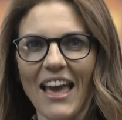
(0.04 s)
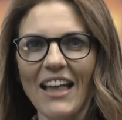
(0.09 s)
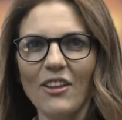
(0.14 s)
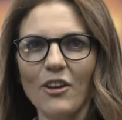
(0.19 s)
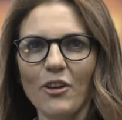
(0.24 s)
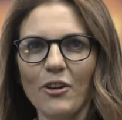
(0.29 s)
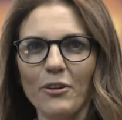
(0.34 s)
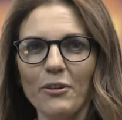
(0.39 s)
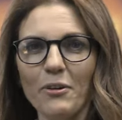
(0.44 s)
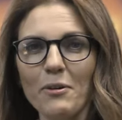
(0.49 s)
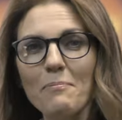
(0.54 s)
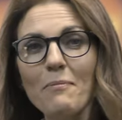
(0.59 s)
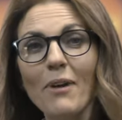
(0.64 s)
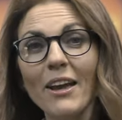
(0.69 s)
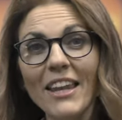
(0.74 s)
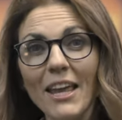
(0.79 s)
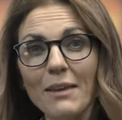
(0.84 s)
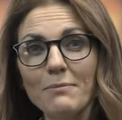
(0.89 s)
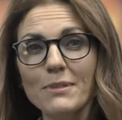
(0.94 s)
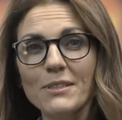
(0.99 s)
Hello, my
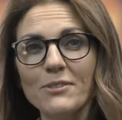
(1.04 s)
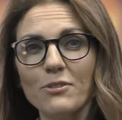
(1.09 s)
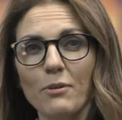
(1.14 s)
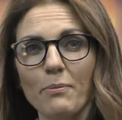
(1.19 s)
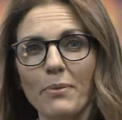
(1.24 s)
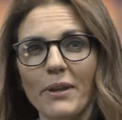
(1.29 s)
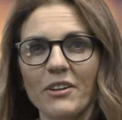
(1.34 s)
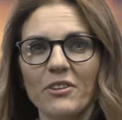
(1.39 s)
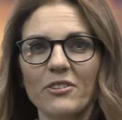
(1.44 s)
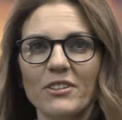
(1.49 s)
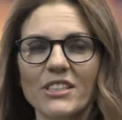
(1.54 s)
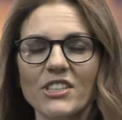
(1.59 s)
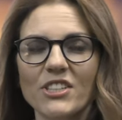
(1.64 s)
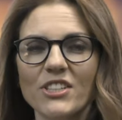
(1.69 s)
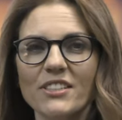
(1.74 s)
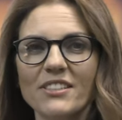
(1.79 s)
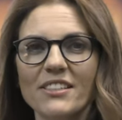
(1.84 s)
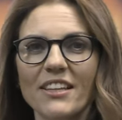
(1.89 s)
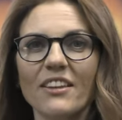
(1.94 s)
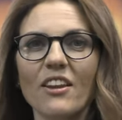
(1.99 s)
name is Rebecca
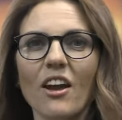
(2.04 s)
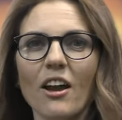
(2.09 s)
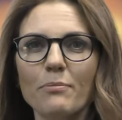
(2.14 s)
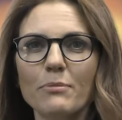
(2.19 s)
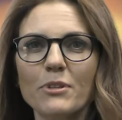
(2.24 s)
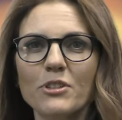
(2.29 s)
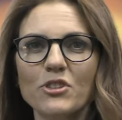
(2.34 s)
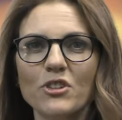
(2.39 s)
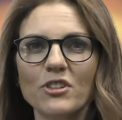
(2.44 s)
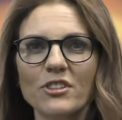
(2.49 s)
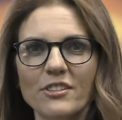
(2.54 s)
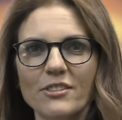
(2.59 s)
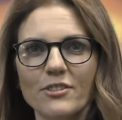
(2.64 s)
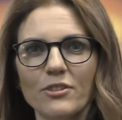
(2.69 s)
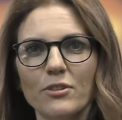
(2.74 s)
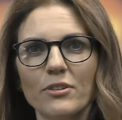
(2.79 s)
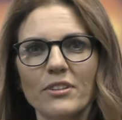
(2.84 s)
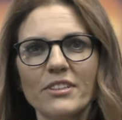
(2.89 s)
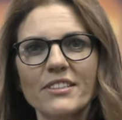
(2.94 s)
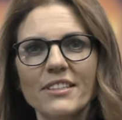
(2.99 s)
Richards and I'm the Junior
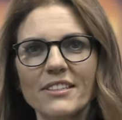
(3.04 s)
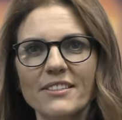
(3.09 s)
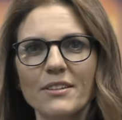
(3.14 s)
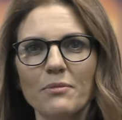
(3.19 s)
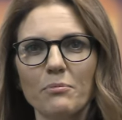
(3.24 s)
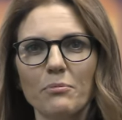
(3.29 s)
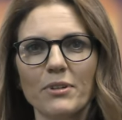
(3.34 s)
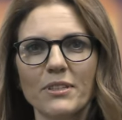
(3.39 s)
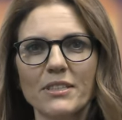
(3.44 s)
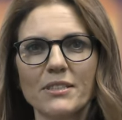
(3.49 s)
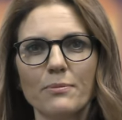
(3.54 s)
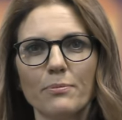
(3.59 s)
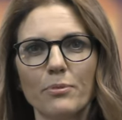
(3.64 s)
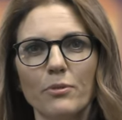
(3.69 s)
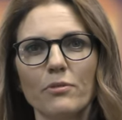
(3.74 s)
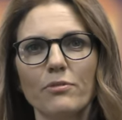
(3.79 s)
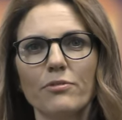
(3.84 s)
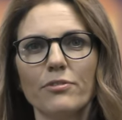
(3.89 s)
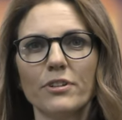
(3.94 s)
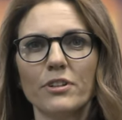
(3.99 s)
School Assistant
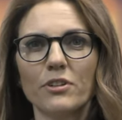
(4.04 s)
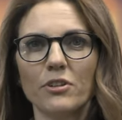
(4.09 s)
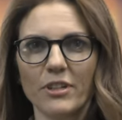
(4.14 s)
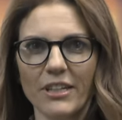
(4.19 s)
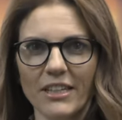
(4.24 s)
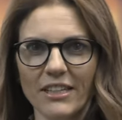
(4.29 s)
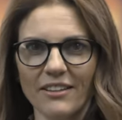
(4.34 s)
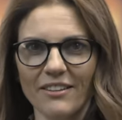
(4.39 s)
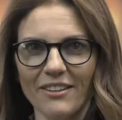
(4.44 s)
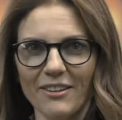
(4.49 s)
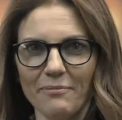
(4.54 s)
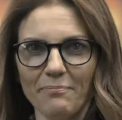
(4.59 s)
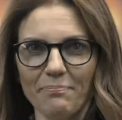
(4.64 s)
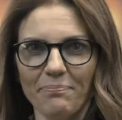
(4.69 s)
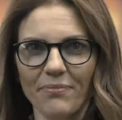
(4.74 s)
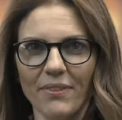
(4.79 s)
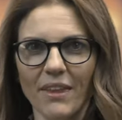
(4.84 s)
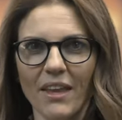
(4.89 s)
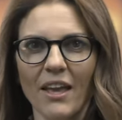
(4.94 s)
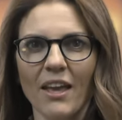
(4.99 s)
Principal for Curriculum.
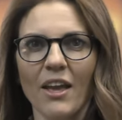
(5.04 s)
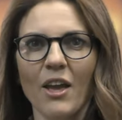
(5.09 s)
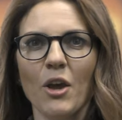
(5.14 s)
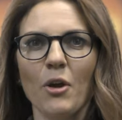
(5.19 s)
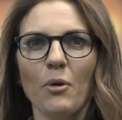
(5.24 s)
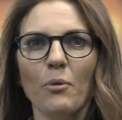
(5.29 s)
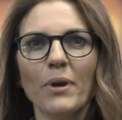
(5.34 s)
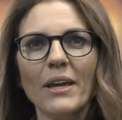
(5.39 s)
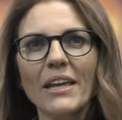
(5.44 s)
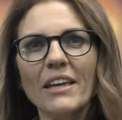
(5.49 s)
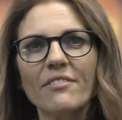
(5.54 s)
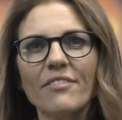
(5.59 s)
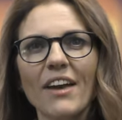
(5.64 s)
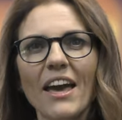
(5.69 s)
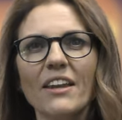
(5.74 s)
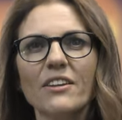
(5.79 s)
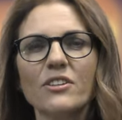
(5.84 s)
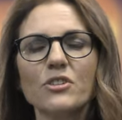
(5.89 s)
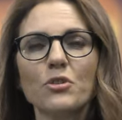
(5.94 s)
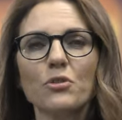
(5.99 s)
We have
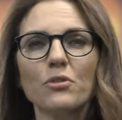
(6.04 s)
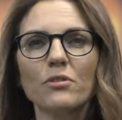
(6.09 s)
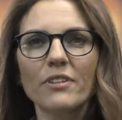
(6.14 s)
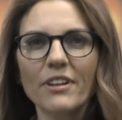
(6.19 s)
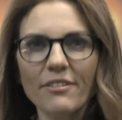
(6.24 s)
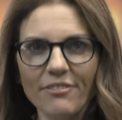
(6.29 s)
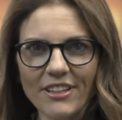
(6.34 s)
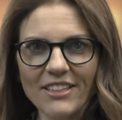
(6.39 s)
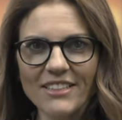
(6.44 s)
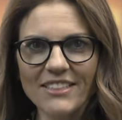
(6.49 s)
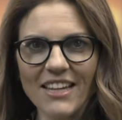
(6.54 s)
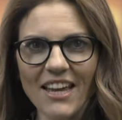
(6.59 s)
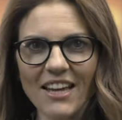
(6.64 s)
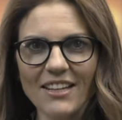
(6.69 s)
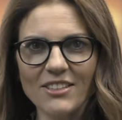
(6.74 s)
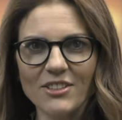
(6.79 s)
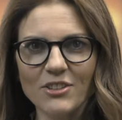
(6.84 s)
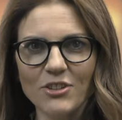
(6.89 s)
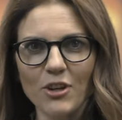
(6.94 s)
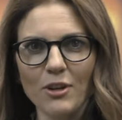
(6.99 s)
had a terrific
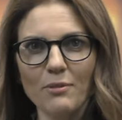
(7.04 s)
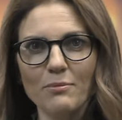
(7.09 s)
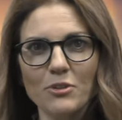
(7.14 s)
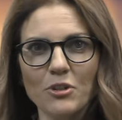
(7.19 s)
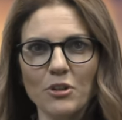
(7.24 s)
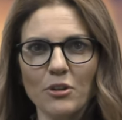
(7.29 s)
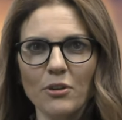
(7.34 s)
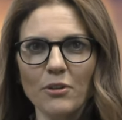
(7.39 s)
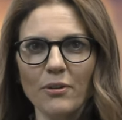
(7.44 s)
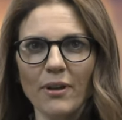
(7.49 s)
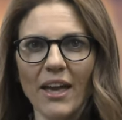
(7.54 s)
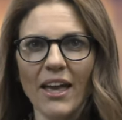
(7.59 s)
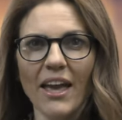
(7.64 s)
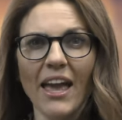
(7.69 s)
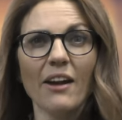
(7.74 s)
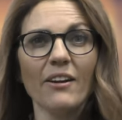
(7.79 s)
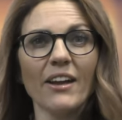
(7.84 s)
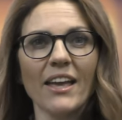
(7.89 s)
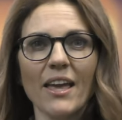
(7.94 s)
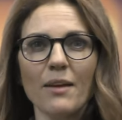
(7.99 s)
start to Term 2.
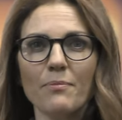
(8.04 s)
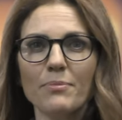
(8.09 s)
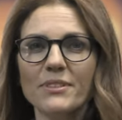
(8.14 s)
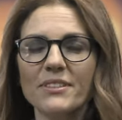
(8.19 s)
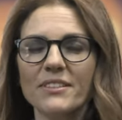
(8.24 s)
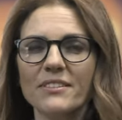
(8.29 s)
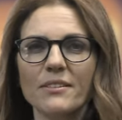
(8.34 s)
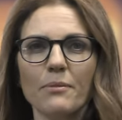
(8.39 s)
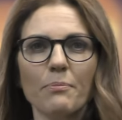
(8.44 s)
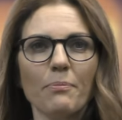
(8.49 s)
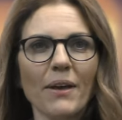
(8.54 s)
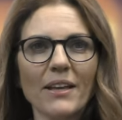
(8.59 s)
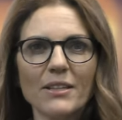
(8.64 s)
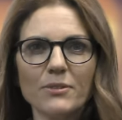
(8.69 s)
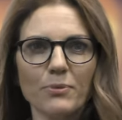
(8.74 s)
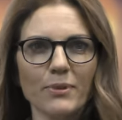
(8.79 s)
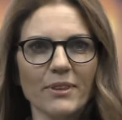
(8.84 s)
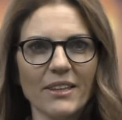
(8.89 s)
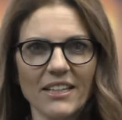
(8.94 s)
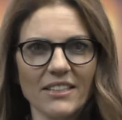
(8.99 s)
Our campus is
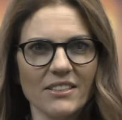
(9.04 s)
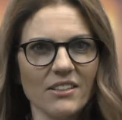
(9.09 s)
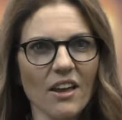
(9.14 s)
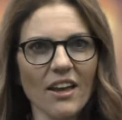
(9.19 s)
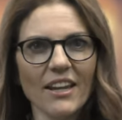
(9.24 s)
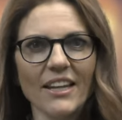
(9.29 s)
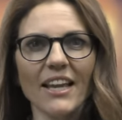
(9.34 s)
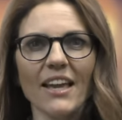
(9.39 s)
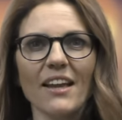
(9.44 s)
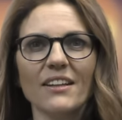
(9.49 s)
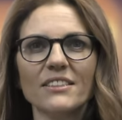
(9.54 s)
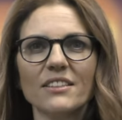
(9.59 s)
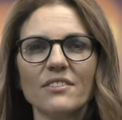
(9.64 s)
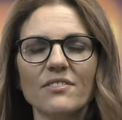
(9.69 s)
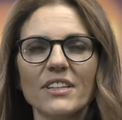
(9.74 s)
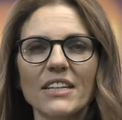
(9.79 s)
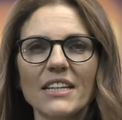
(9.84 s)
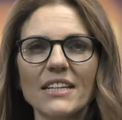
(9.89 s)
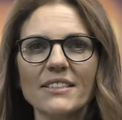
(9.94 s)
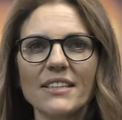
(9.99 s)
abuzz with exciting
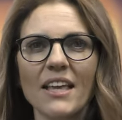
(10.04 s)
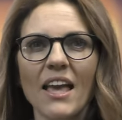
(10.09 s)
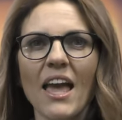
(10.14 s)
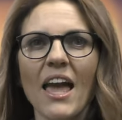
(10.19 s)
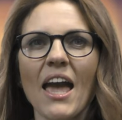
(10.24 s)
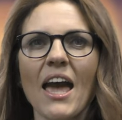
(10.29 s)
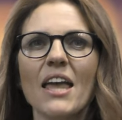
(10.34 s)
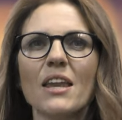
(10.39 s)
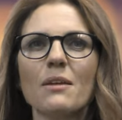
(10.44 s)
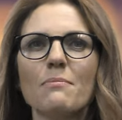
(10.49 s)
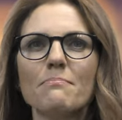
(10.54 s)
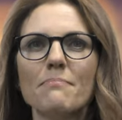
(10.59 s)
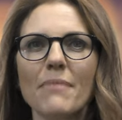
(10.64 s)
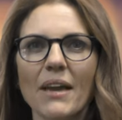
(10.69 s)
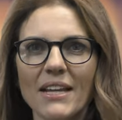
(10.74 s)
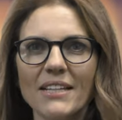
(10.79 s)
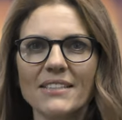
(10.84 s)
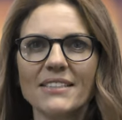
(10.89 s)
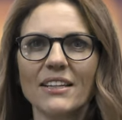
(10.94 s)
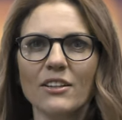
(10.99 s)
activities and
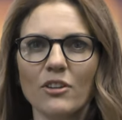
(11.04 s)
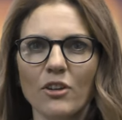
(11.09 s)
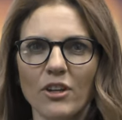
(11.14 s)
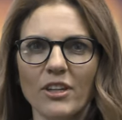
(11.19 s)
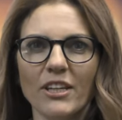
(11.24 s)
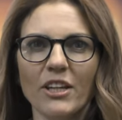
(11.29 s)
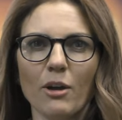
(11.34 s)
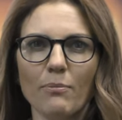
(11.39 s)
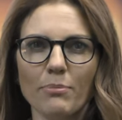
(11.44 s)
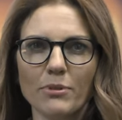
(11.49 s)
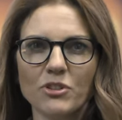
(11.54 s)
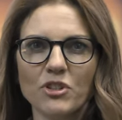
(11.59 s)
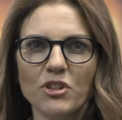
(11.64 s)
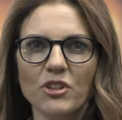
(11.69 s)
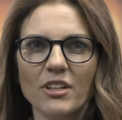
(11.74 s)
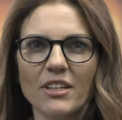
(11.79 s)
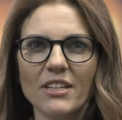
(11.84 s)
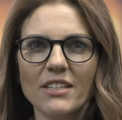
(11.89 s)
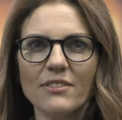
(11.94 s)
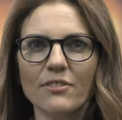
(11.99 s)
amazing learning
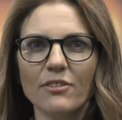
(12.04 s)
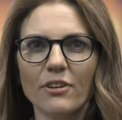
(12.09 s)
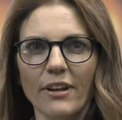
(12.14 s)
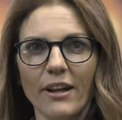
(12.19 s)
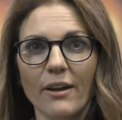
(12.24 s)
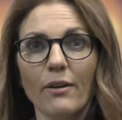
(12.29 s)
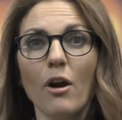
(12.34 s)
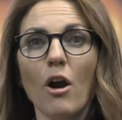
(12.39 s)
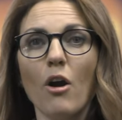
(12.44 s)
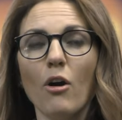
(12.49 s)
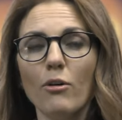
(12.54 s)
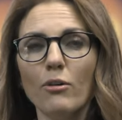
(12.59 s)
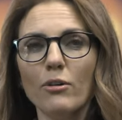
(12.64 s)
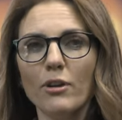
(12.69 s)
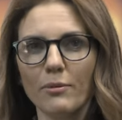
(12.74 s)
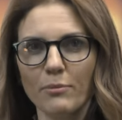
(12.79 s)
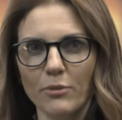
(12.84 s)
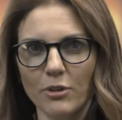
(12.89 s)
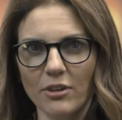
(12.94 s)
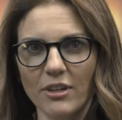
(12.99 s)
opportunities for our whole
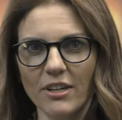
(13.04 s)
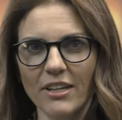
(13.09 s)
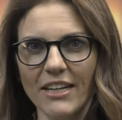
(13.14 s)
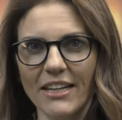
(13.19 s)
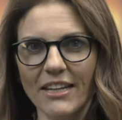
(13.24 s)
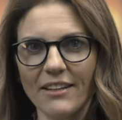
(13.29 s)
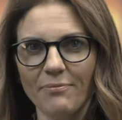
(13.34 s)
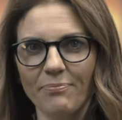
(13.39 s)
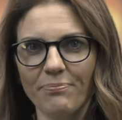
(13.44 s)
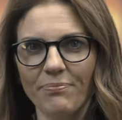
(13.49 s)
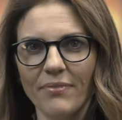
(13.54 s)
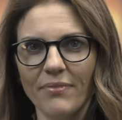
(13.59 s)
community.